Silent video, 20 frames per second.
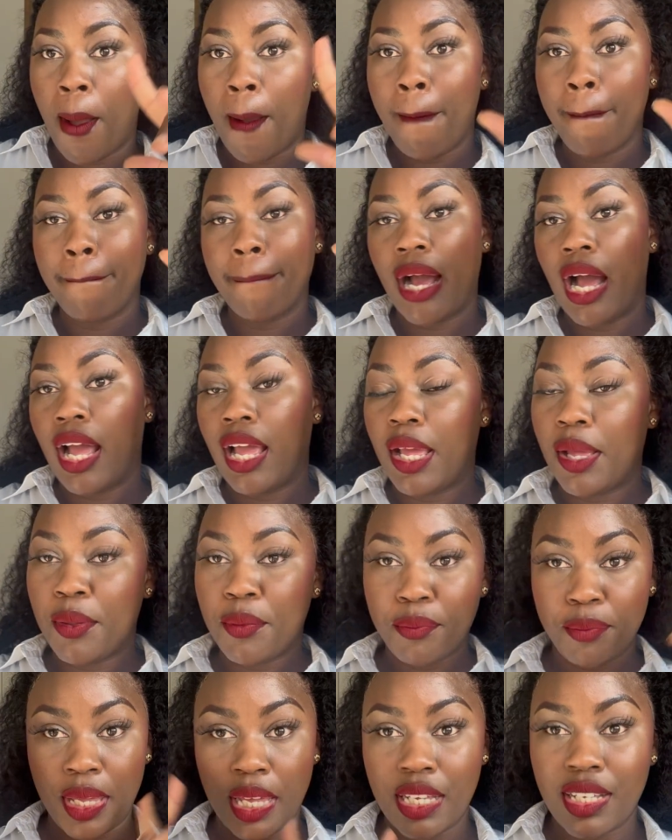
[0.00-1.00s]
my
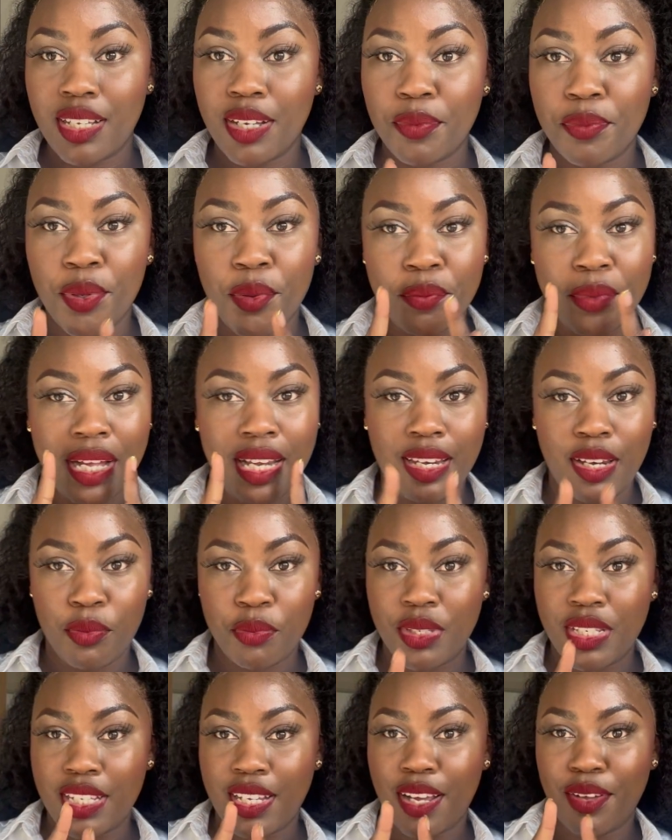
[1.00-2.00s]
makeup and my
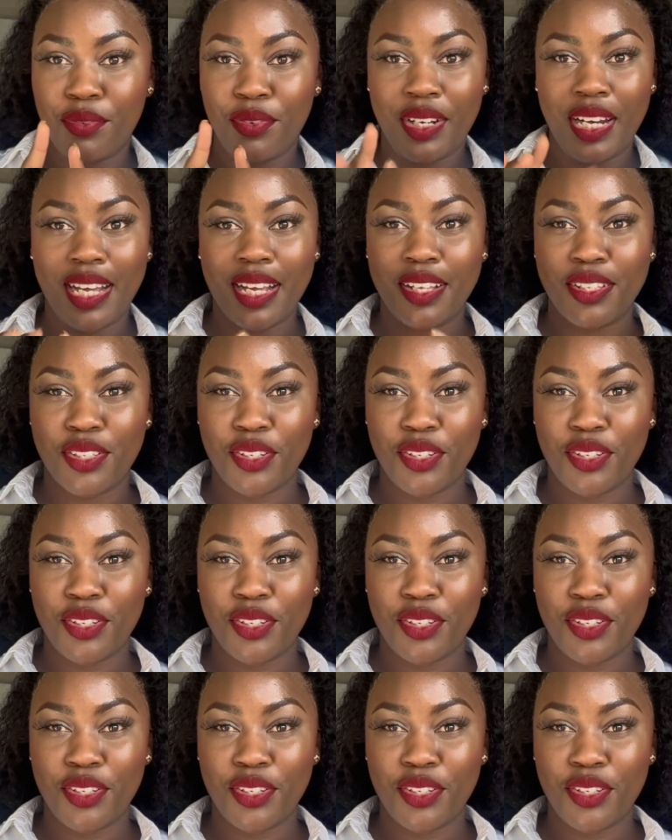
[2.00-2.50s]
lipstick. I feel like it's